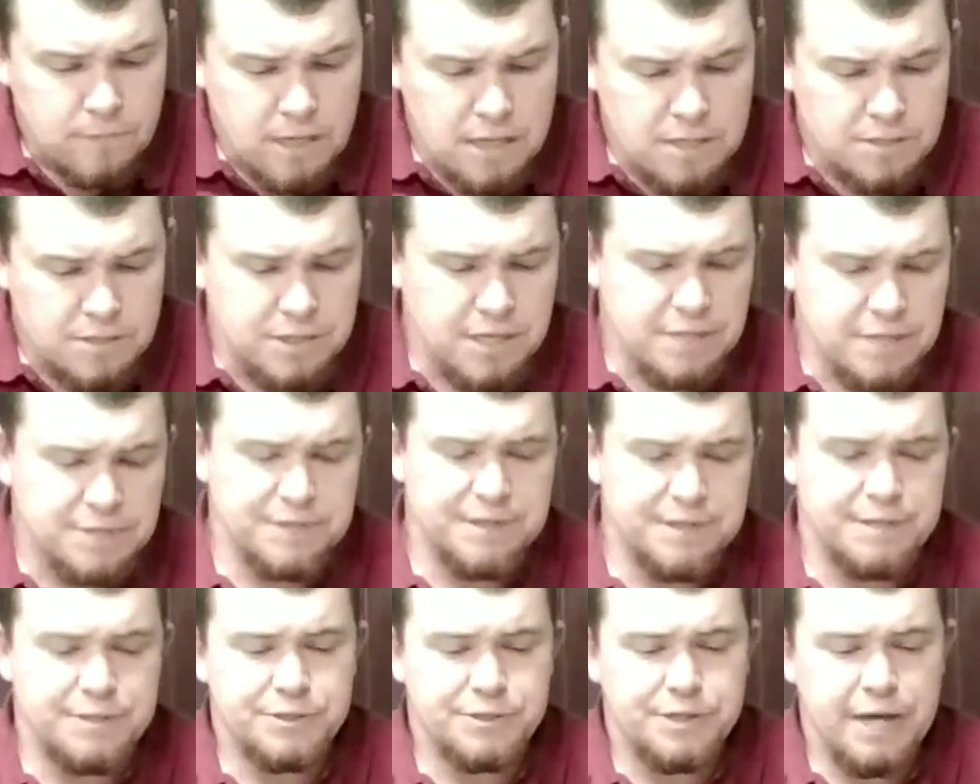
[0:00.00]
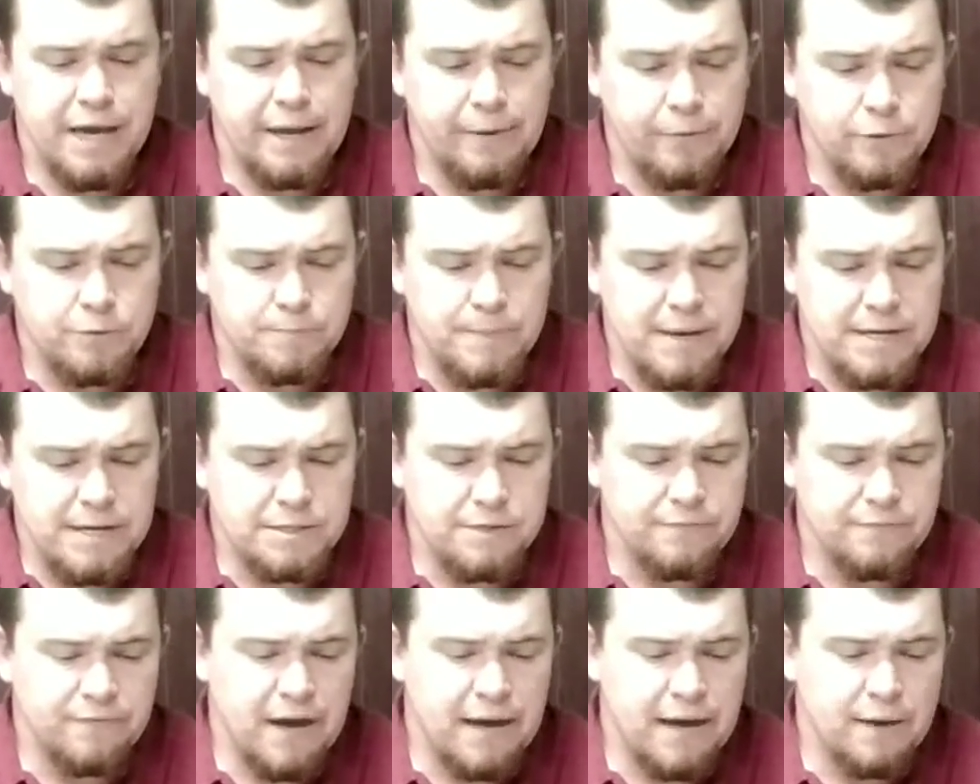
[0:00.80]
it says that in
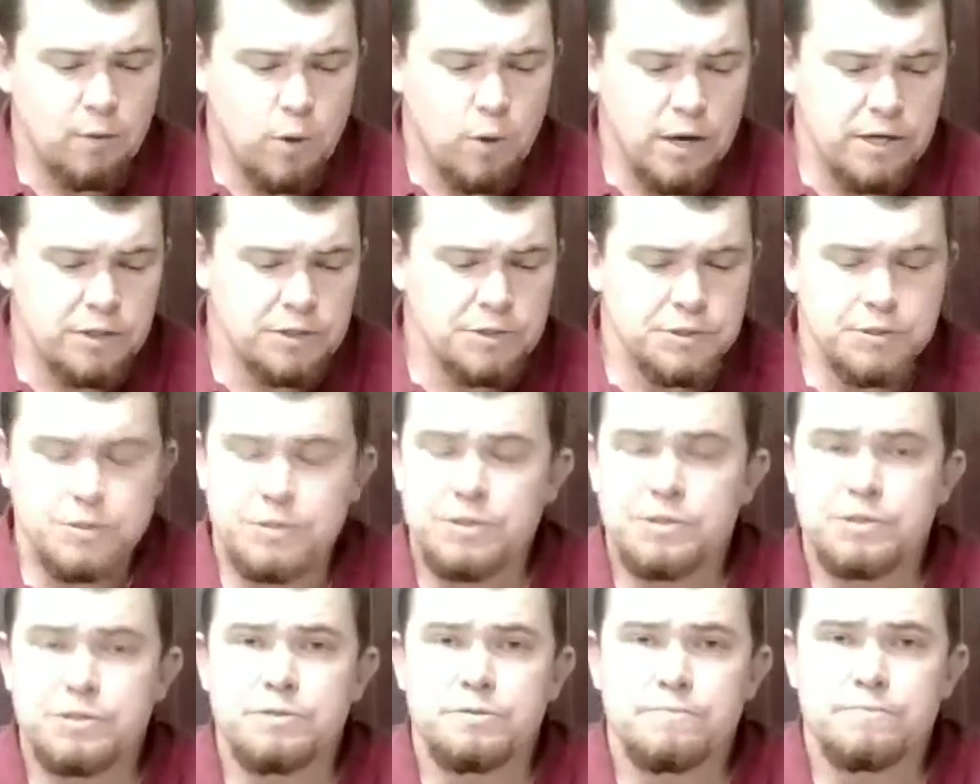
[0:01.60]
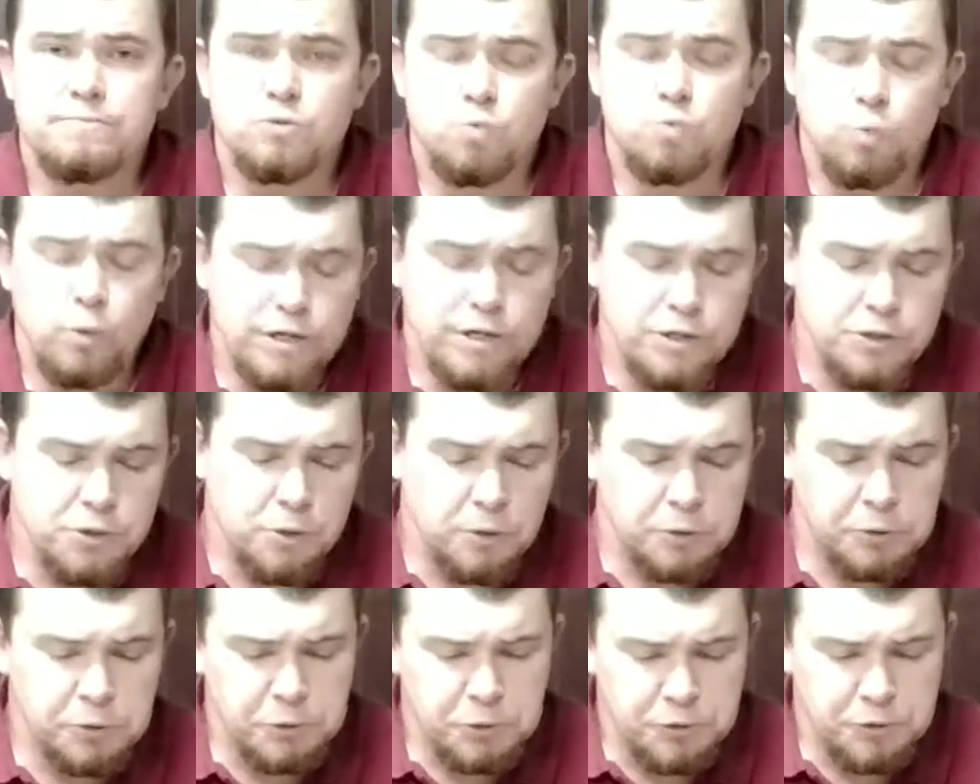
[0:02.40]
standards-based evaluation systems,
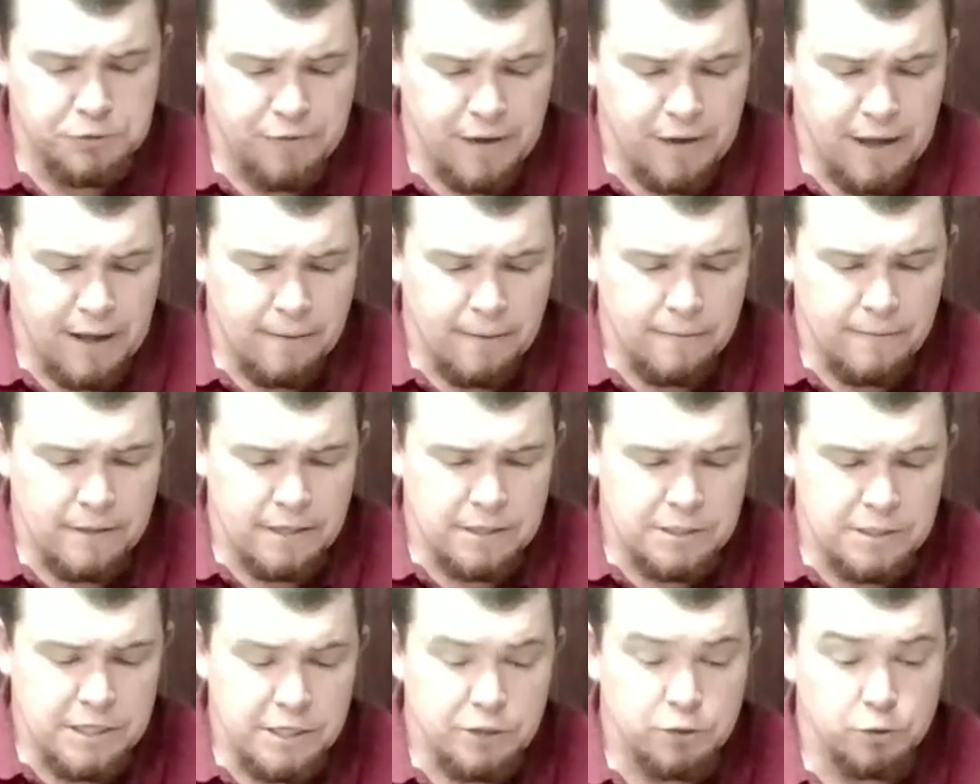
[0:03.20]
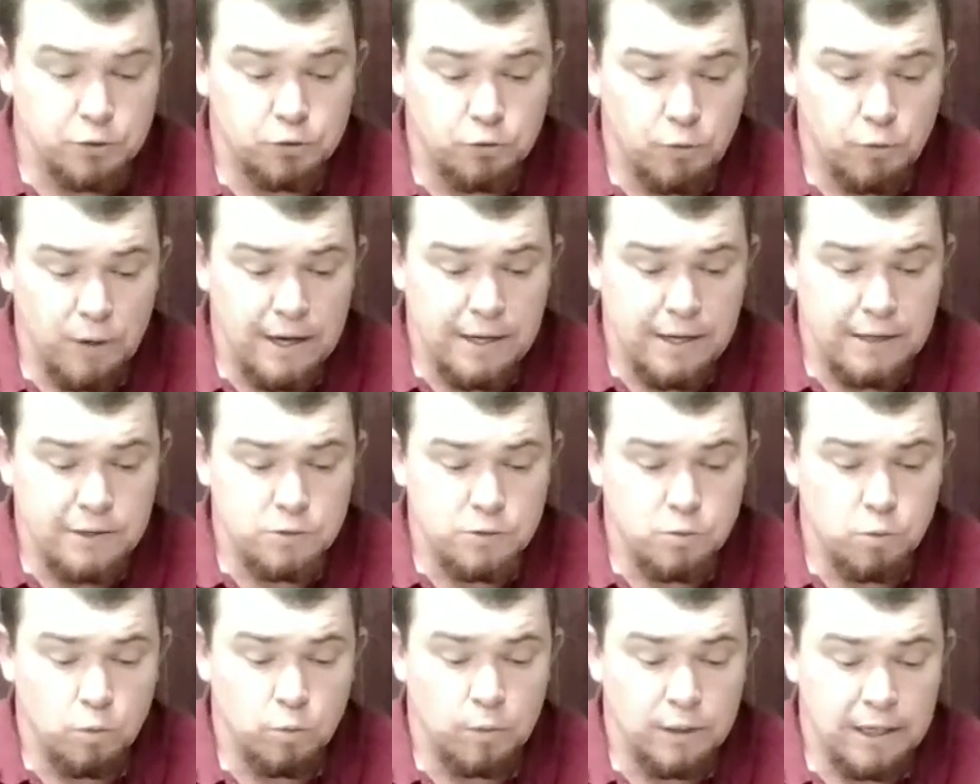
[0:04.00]
researchers found that teachers'
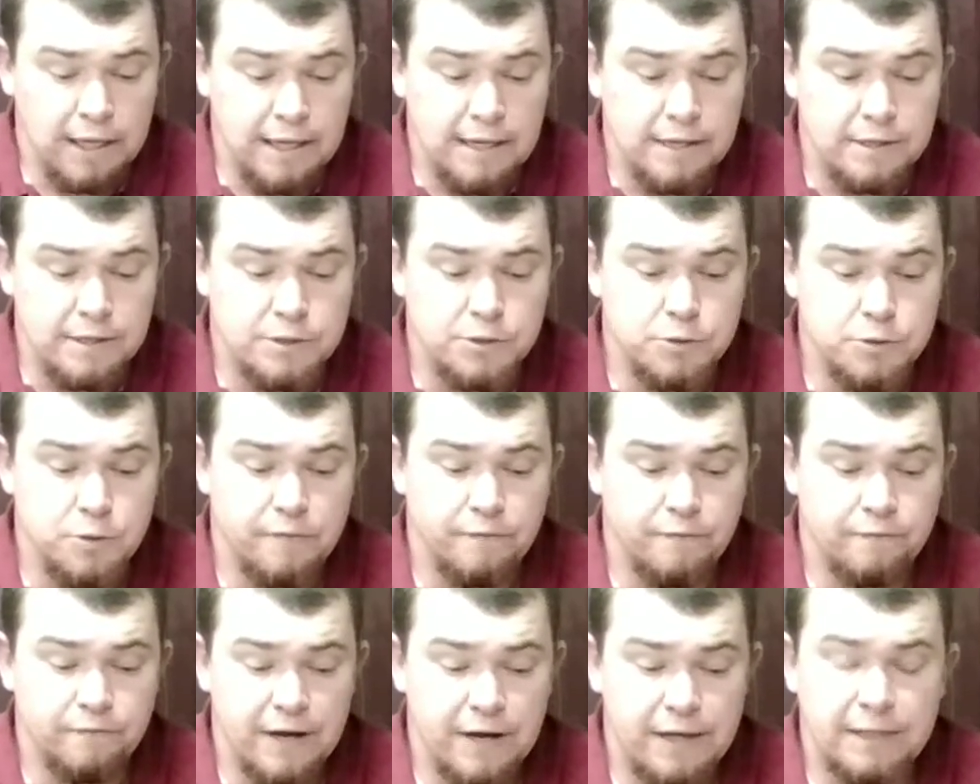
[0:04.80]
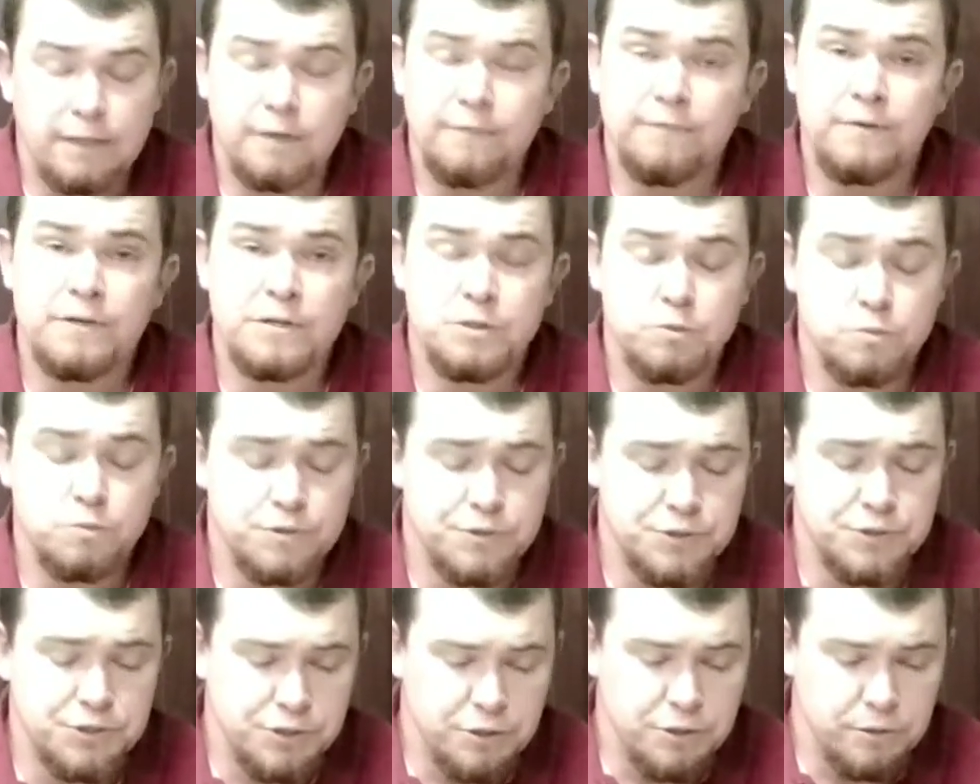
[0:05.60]
ratings were related to effectiveness
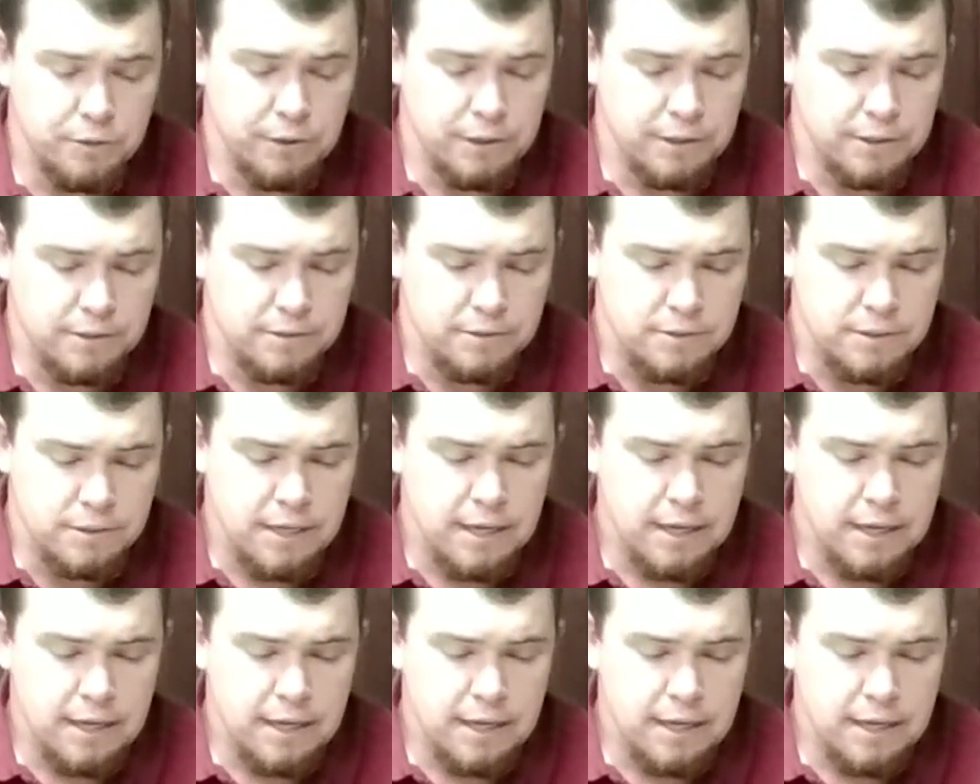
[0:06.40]
with students,